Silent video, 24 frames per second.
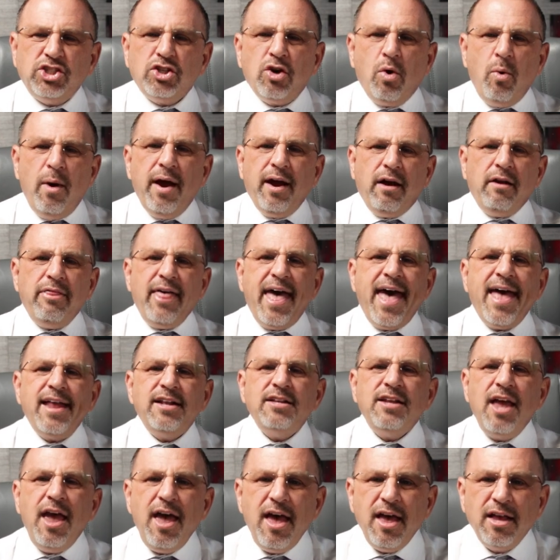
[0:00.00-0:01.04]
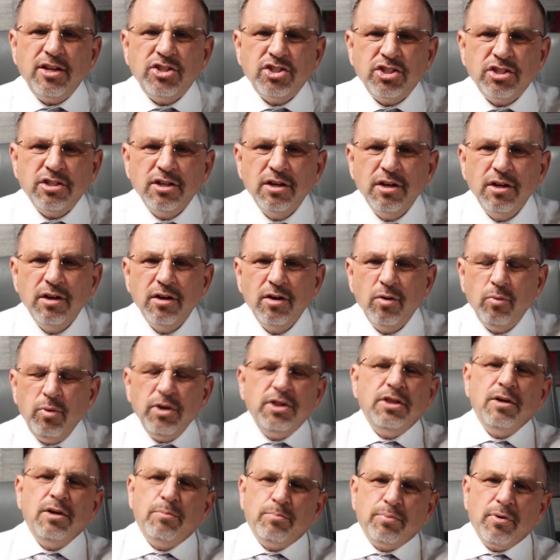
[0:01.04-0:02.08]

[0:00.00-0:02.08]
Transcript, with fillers: square that test with the